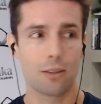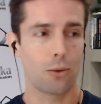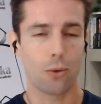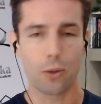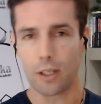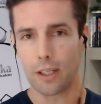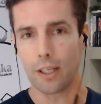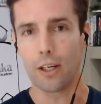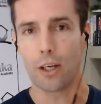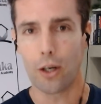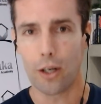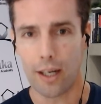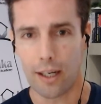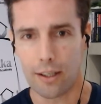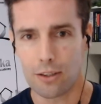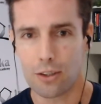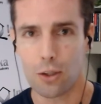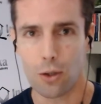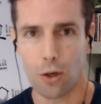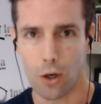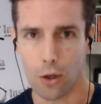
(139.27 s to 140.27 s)
or you can go down
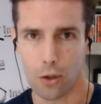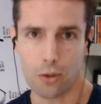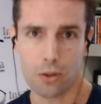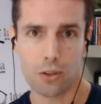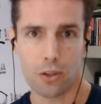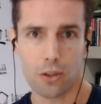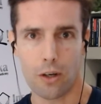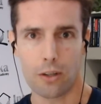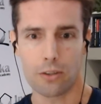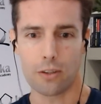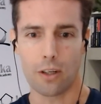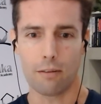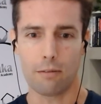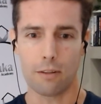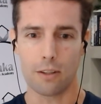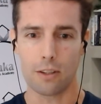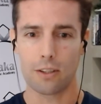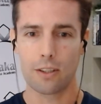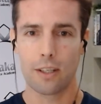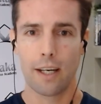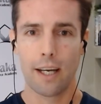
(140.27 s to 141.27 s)
to your local SARS
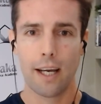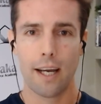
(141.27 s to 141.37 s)
office.